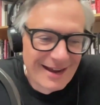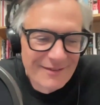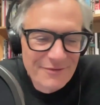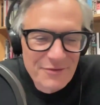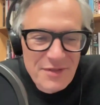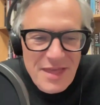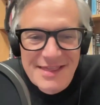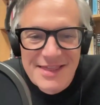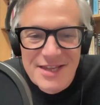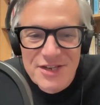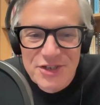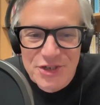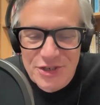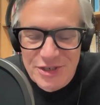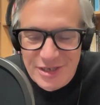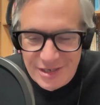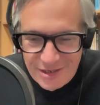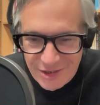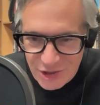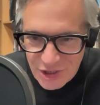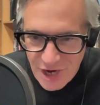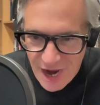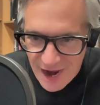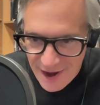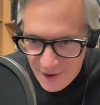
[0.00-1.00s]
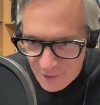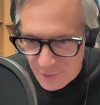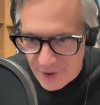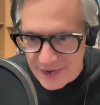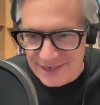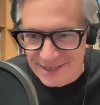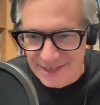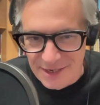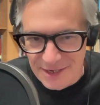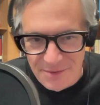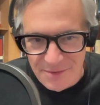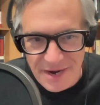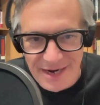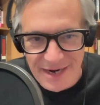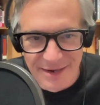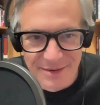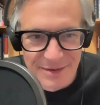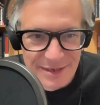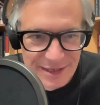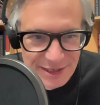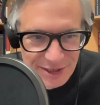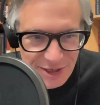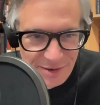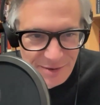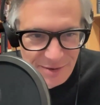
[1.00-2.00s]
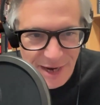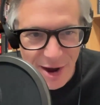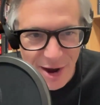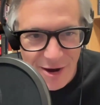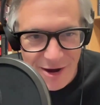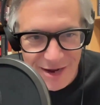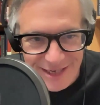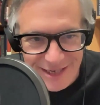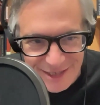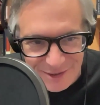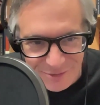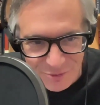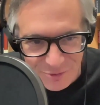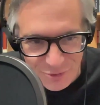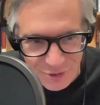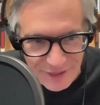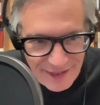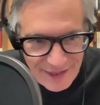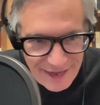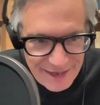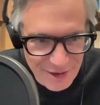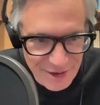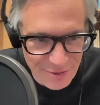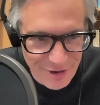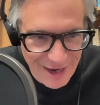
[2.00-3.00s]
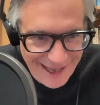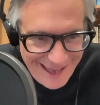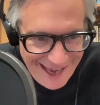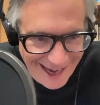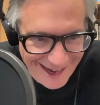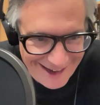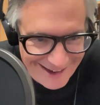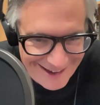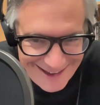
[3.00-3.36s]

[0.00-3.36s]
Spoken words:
Like, this is a giant waste of money. This is going to be awesome when they do it.